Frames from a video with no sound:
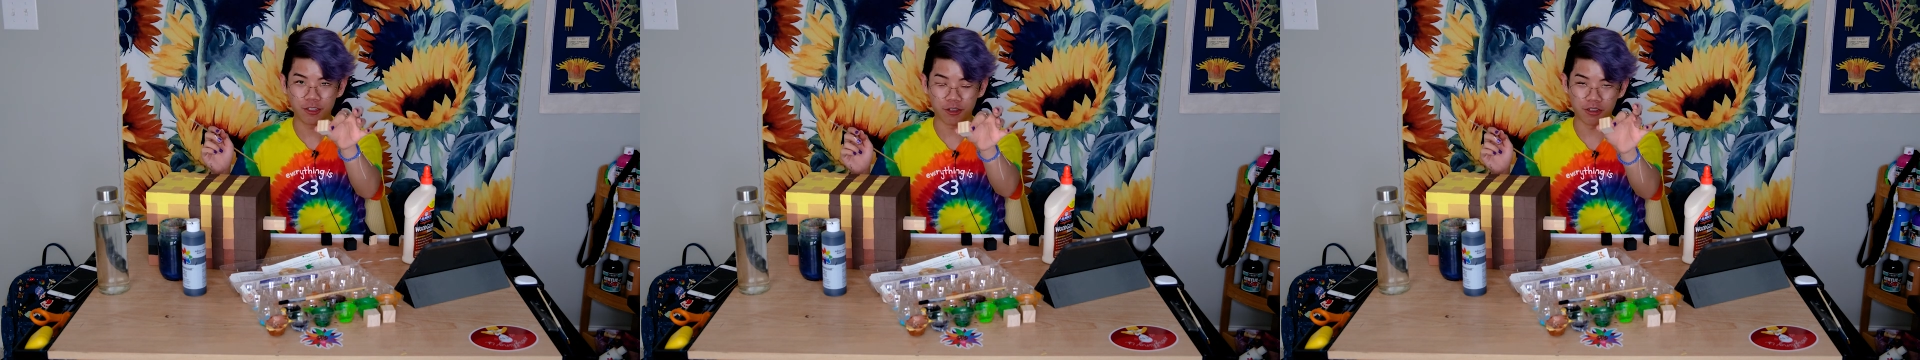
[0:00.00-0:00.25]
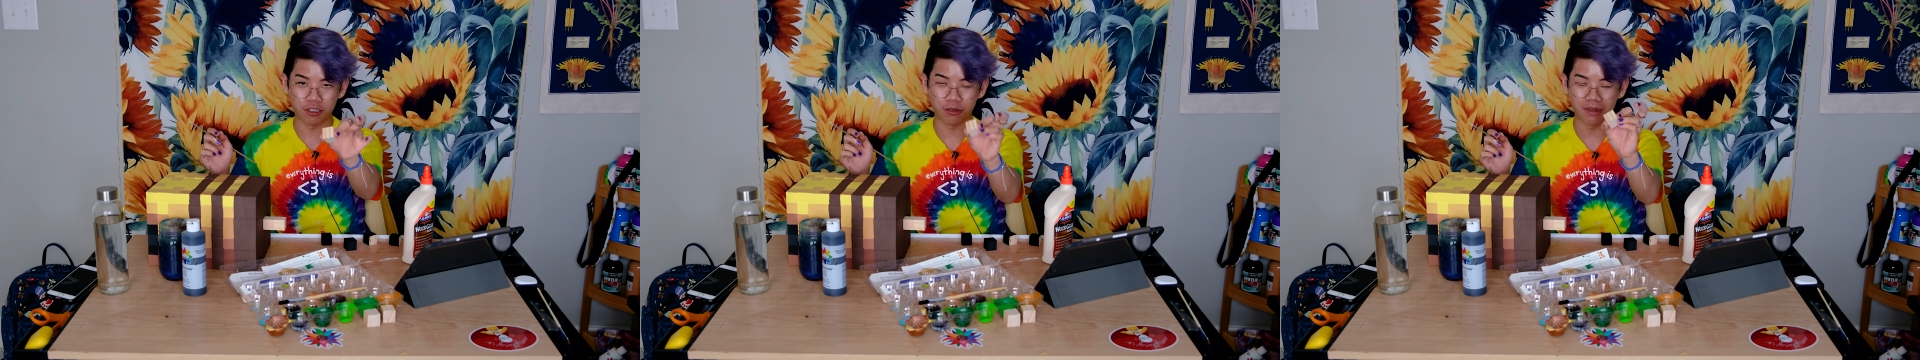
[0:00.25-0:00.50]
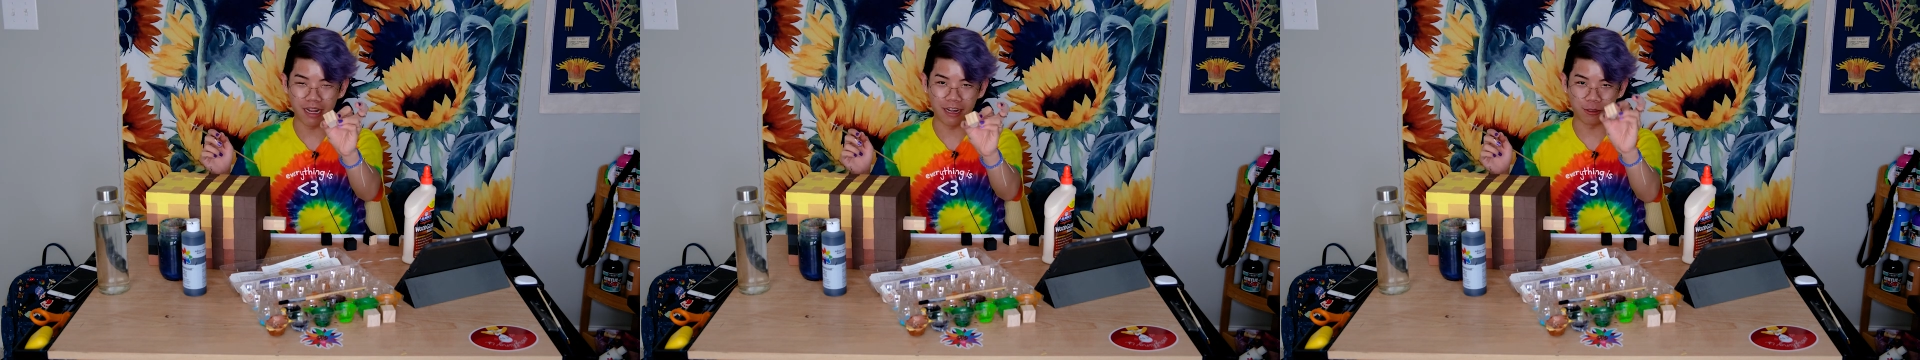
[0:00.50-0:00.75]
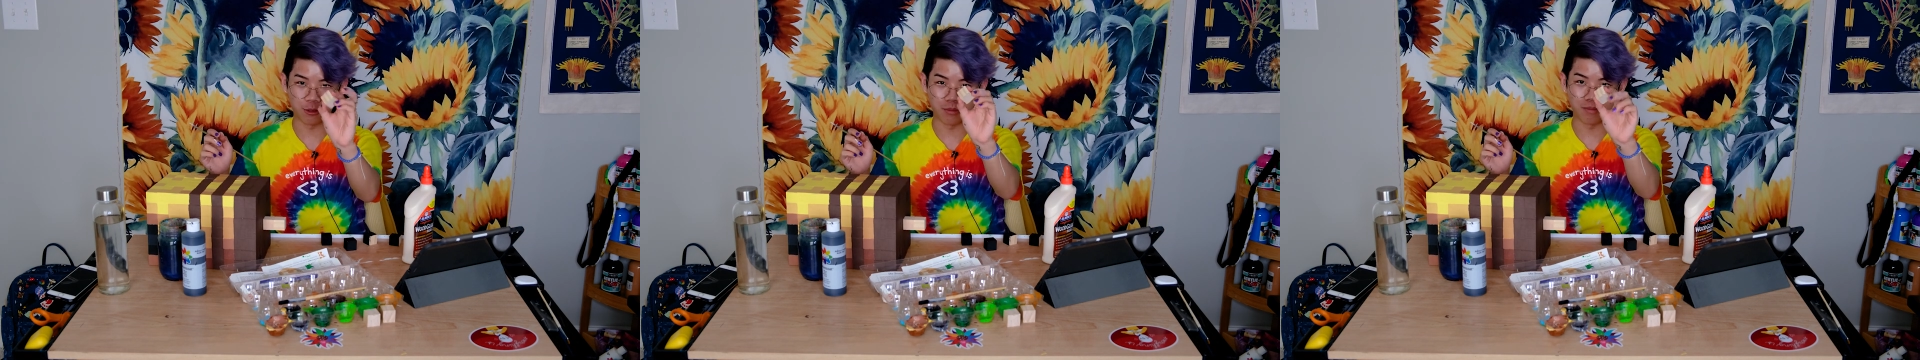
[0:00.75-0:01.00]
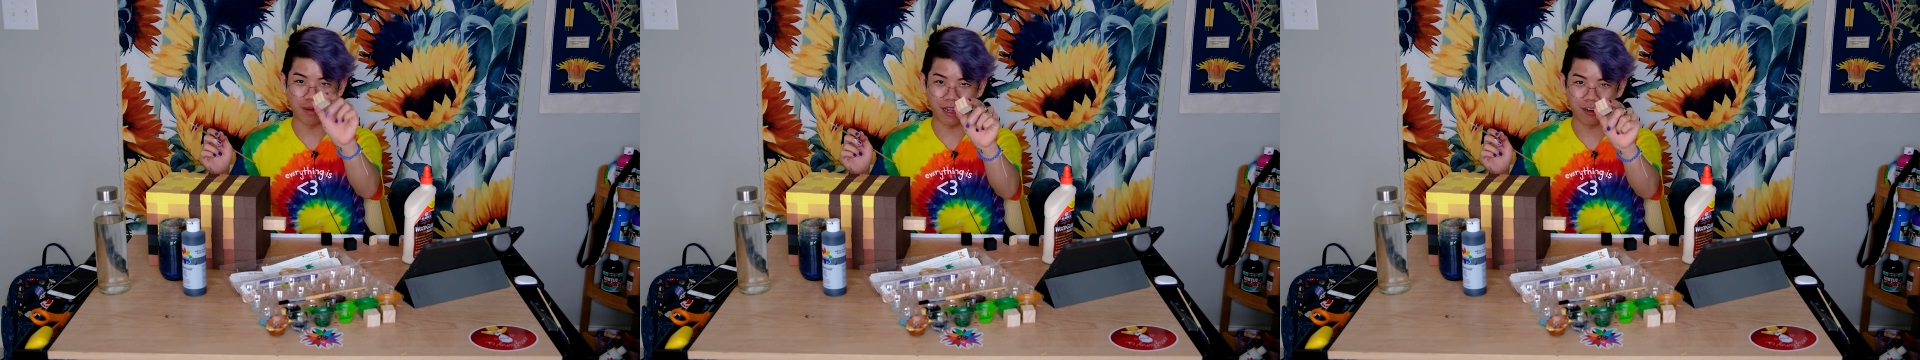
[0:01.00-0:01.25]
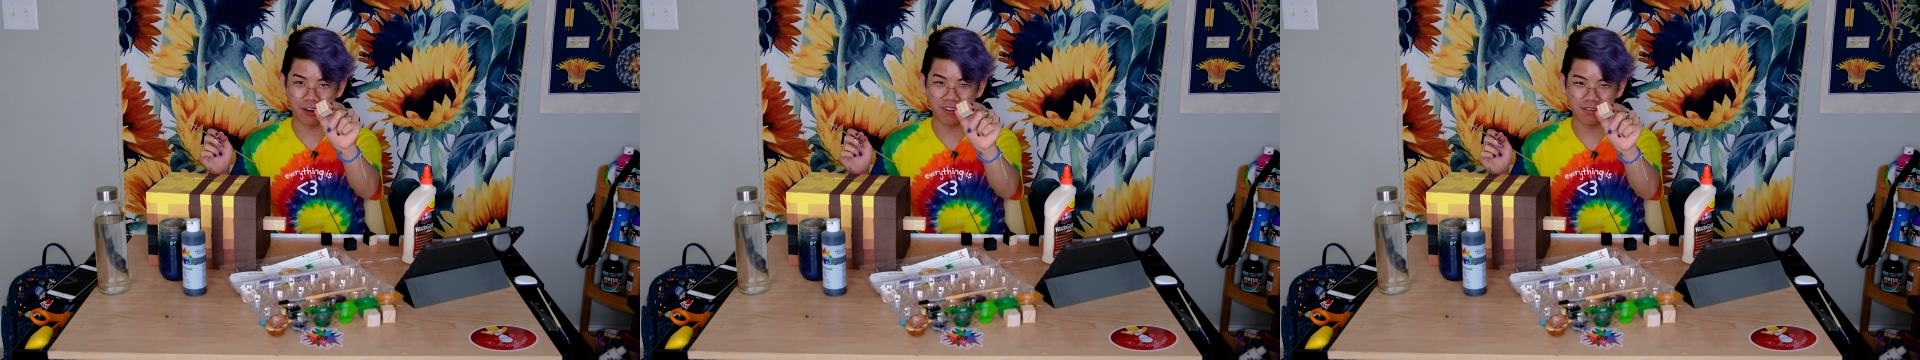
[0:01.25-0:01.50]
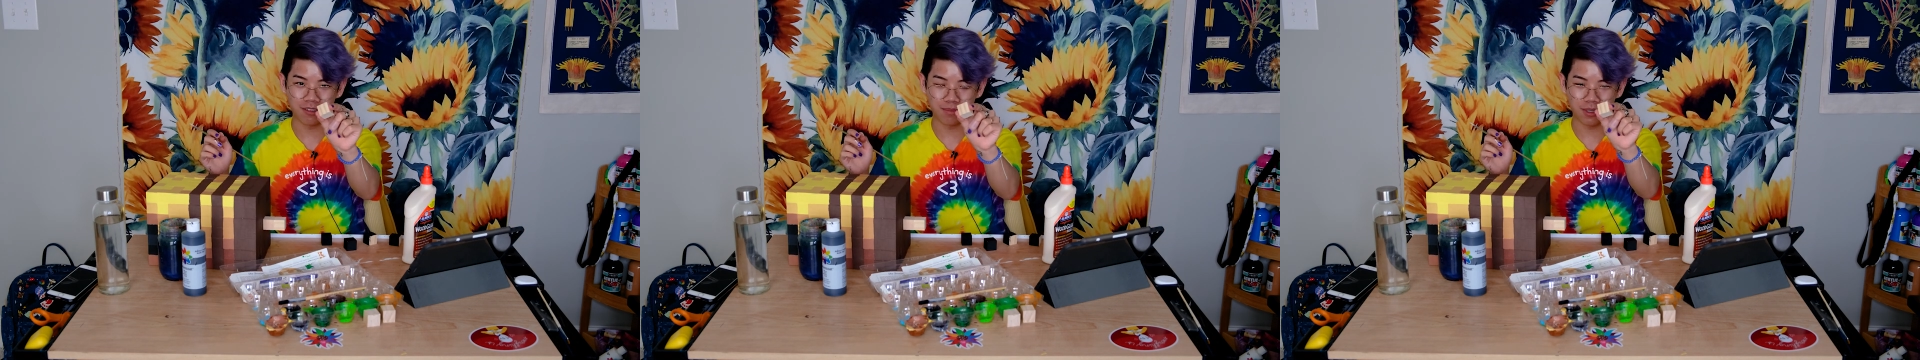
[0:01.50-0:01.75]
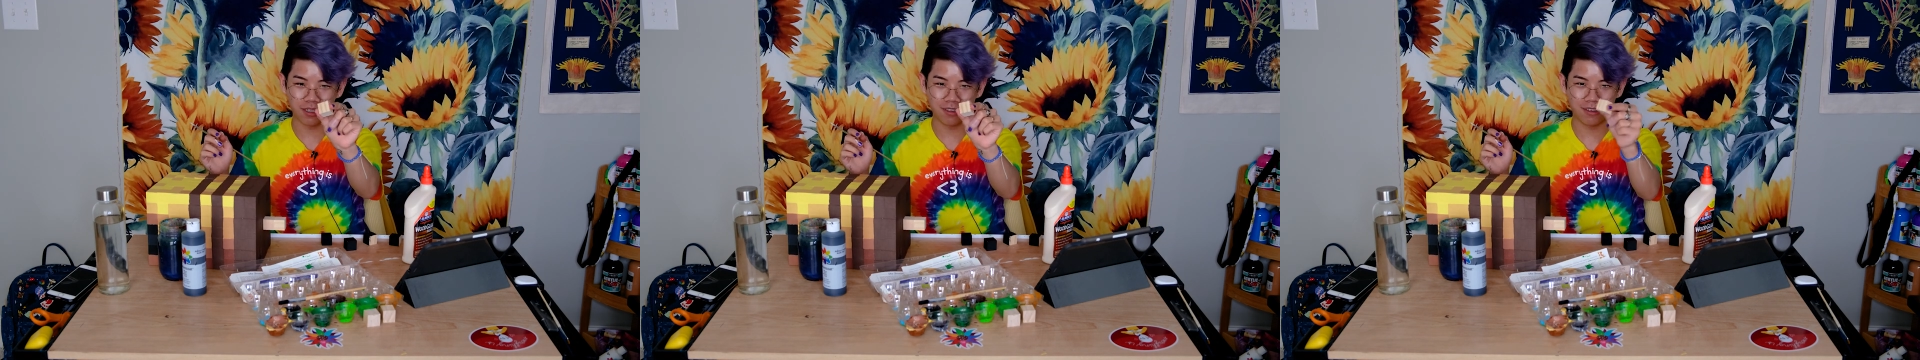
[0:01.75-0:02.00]
turn into an actual Minecraft
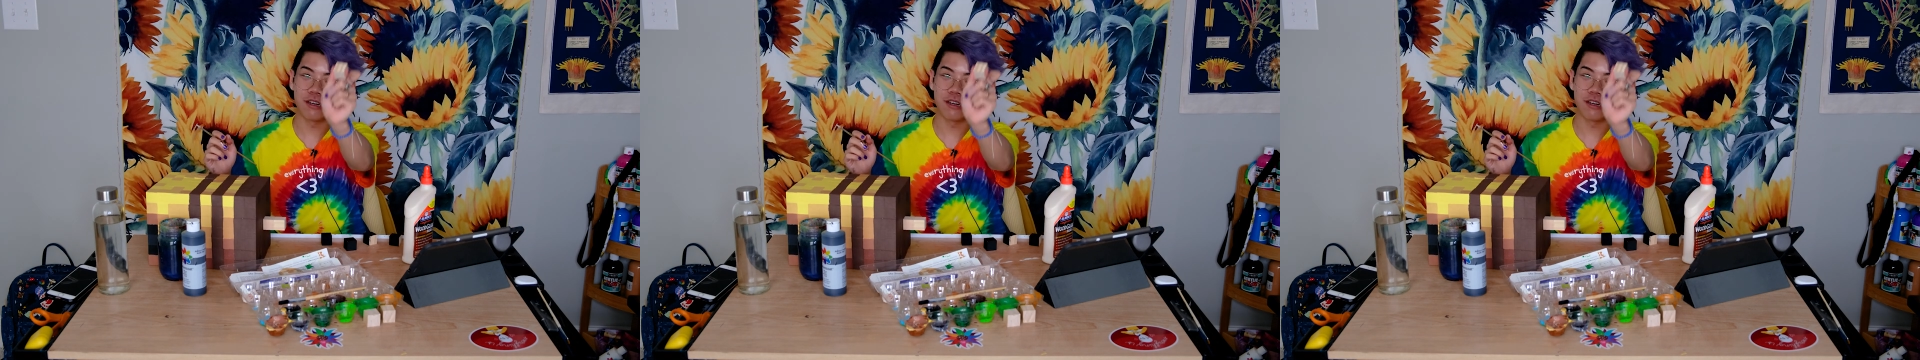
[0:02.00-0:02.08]
block.